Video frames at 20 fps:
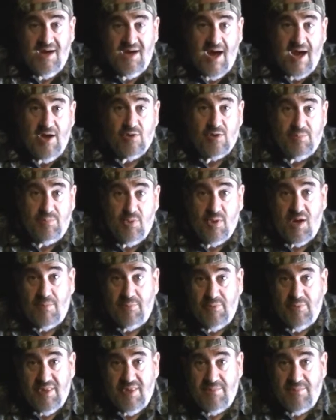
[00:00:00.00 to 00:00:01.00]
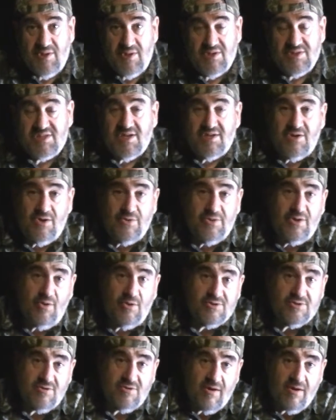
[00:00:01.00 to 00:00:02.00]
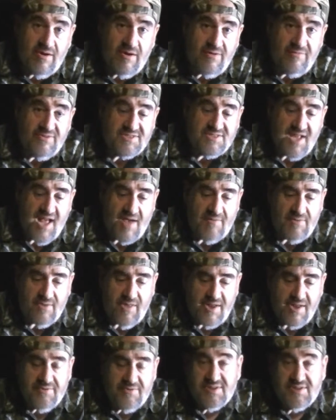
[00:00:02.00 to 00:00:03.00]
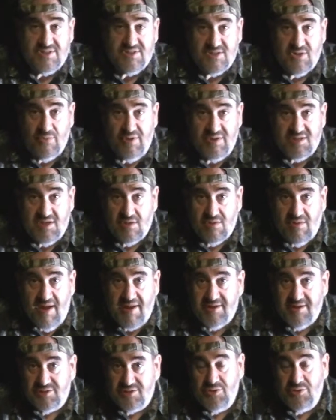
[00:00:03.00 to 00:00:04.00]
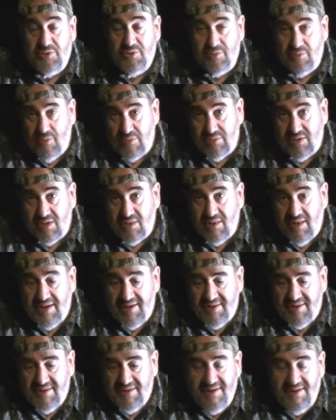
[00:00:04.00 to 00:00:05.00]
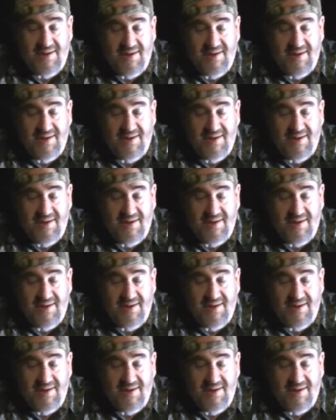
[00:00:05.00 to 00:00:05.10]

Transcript: I only put up with them because I know the alternative is to have a lighter that's so easy to light, a 2-year-old could light it